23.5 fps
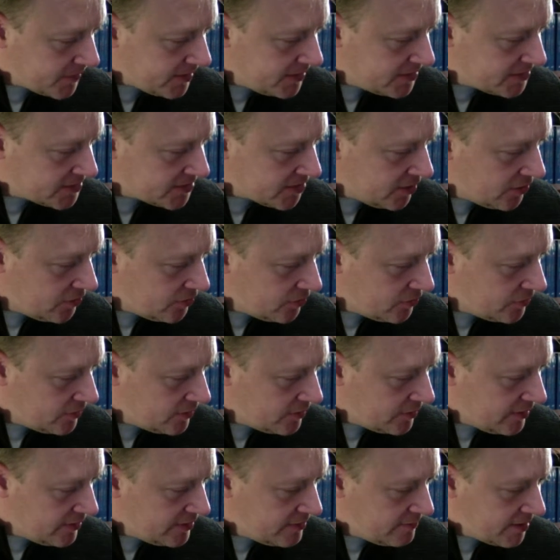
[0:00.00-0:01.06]
So
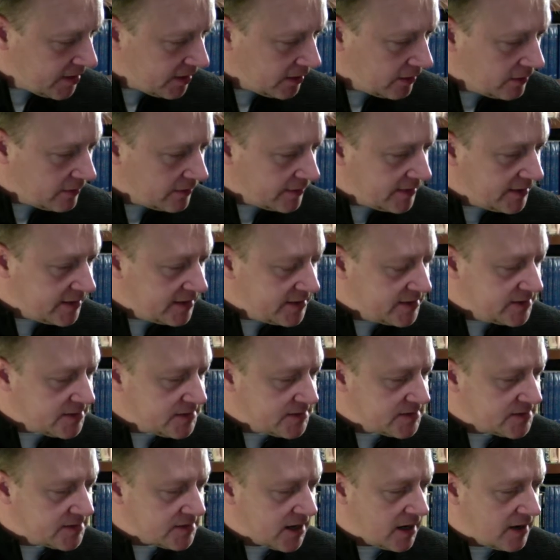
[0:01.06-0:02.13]
in the middle
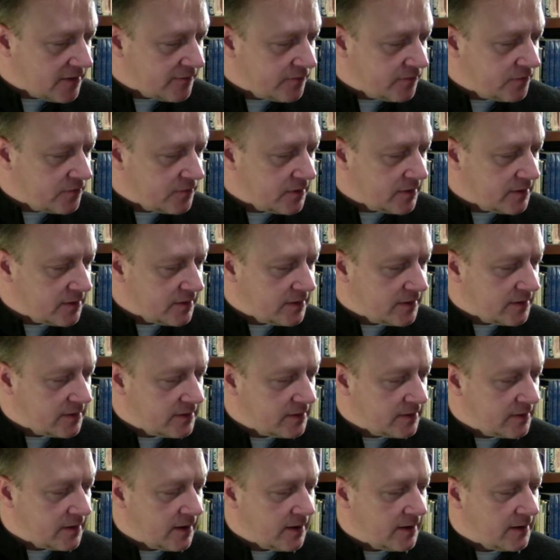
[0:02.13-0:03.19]
is
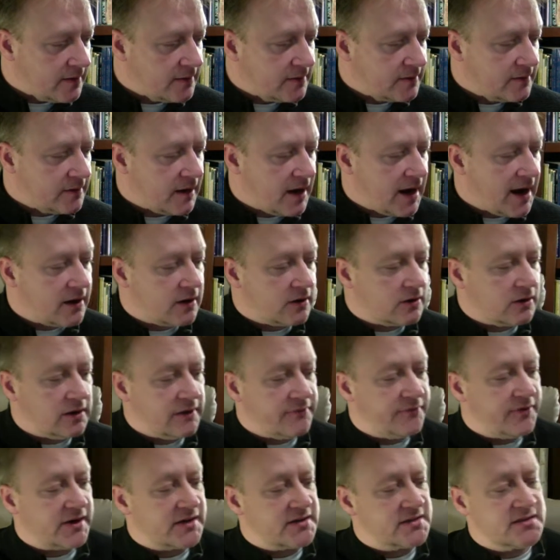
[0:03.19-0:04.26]

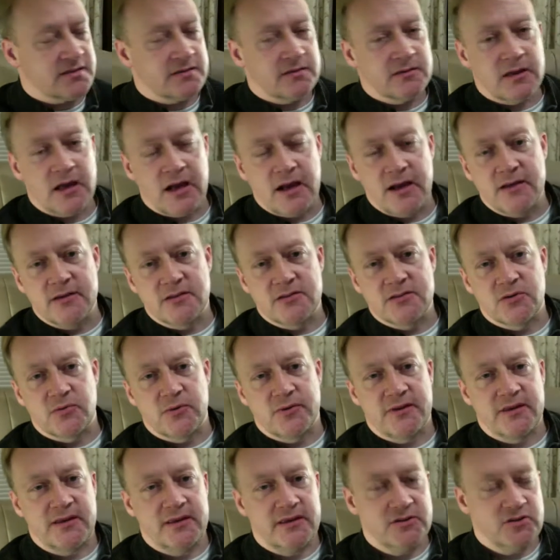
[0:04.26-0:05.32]
hieroglyphics, so
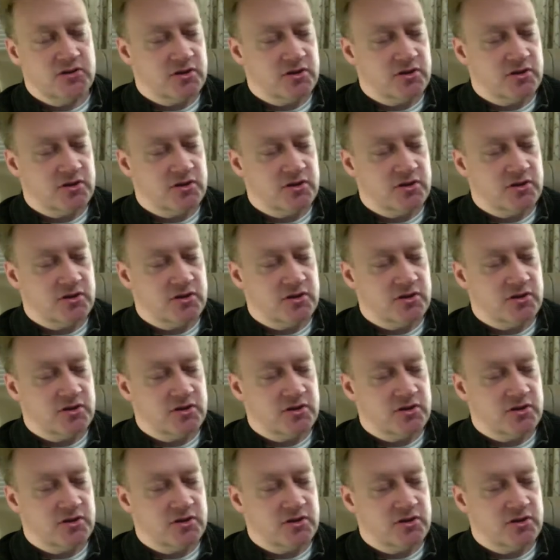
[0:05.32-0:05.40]
where the